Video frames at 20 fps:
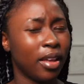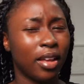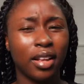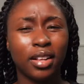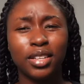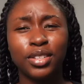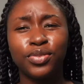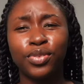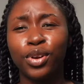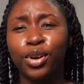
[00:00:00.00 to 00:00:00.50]

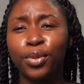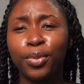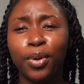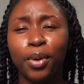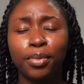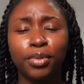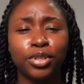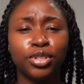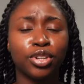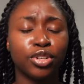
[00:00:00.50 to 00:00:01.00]
this vlog
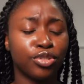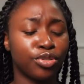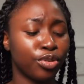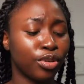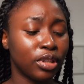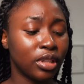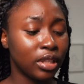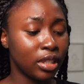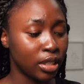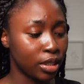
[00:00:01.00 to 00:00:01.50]
probably just
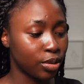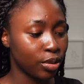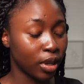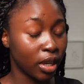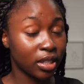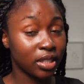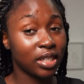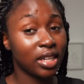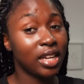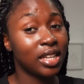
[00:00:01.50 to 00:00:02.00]
run this
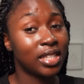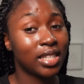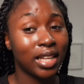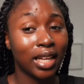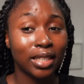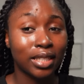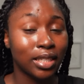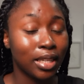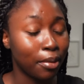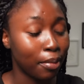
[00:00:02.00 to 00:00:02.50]
weekend. Today's
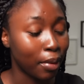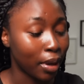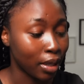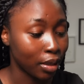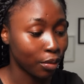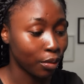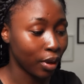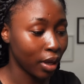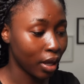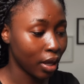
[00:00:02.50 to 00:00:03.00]
Saturday, by the
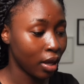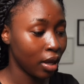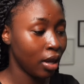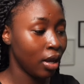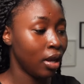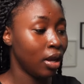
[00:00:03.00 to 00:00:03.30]
way.